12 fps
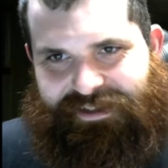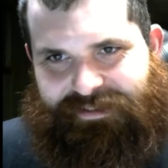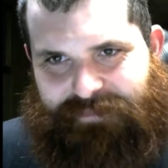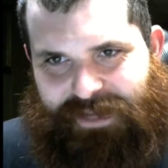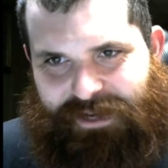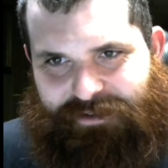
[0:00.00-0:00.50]

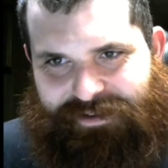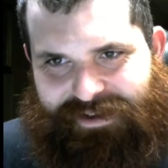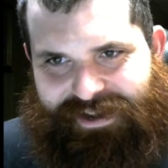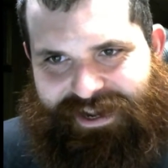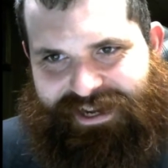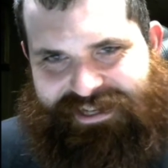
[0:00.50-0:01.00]
how it
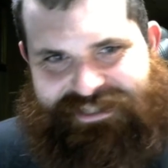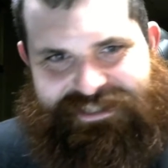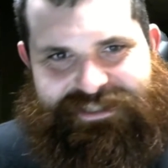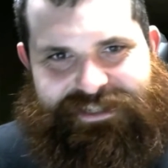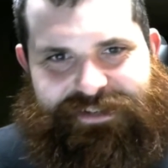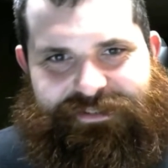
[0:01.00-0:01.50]

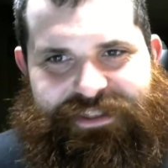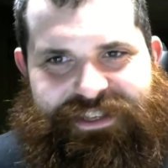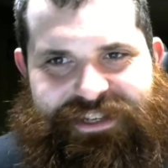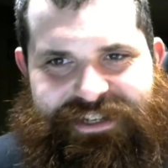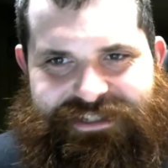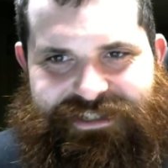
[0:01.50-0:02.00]
acts and
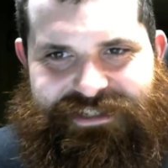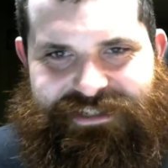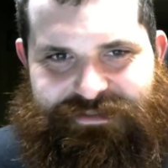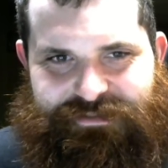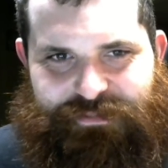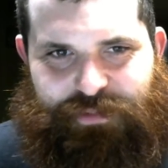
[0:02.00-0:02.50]
everything is just
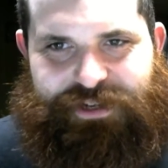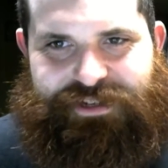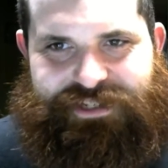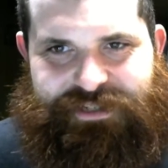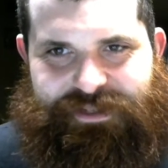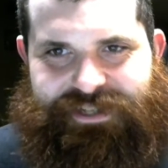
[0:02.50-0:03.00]

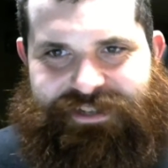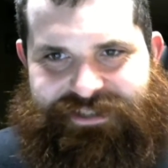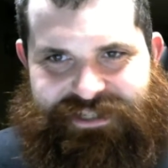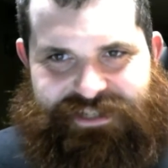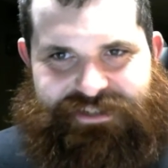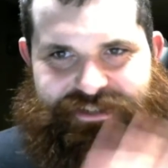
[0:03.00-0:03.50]
weird to me. It's
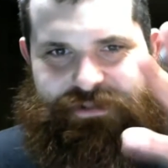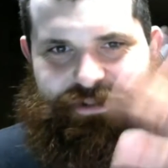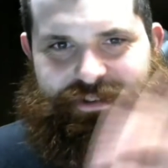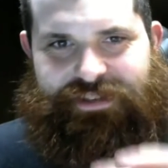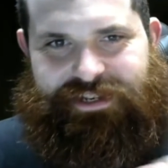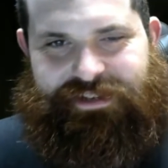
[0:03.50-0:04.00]
like a dude
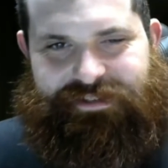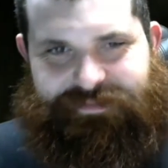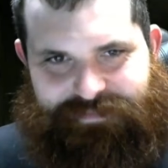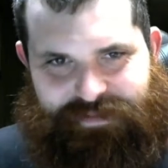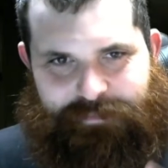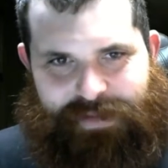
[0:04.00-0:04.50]
in like
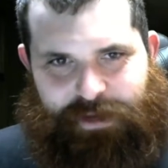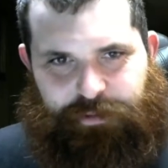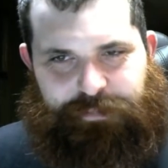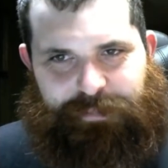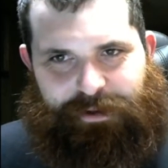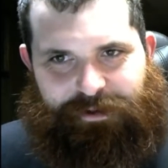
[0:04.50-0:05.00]
the
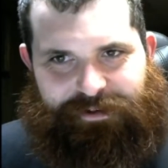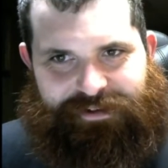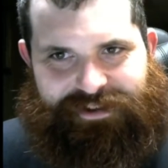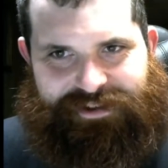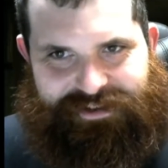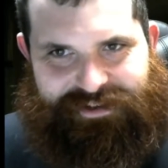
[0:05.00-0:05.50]
mouth part,
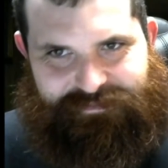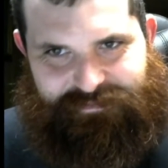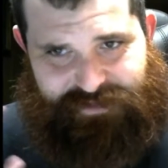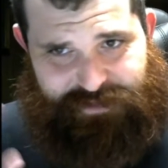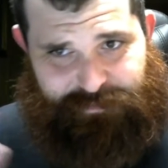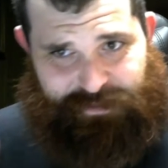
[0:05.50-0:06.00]
and he
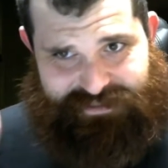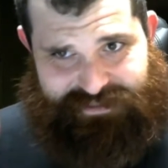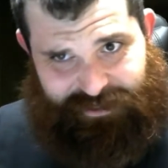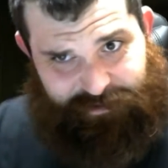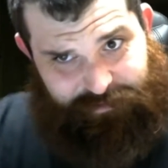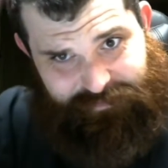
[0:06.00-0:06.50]
spits
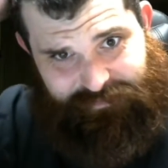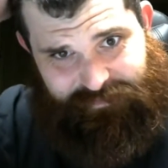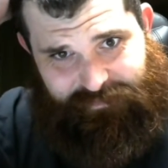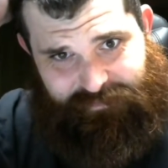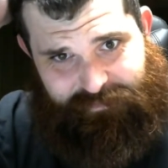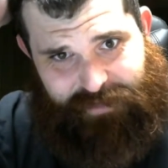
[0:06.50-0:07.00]
out
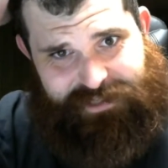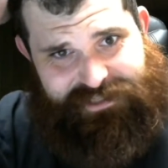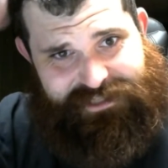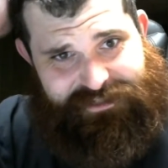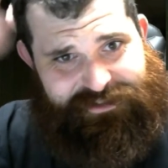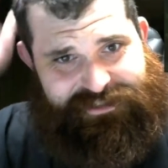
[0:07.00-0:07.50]

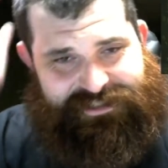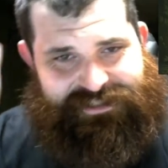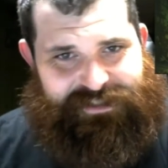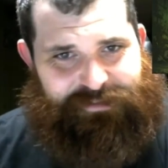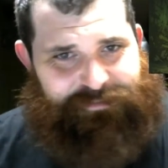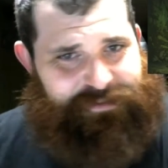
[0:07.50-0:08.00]
monsters and
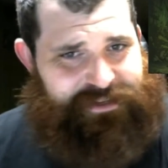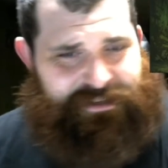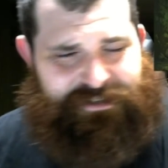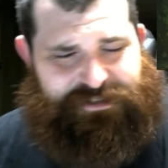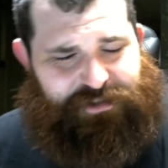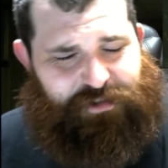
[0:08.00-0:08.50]
stuff and can
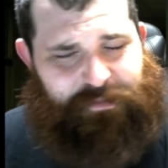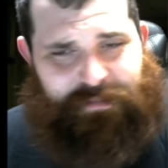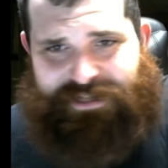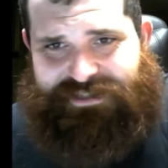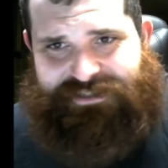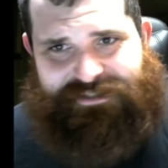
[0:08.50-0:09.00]
control
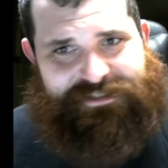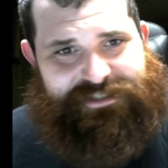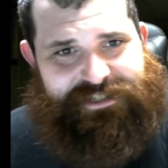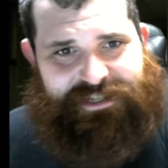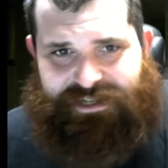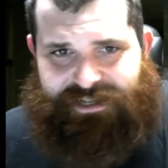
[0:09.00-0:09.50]
monsters.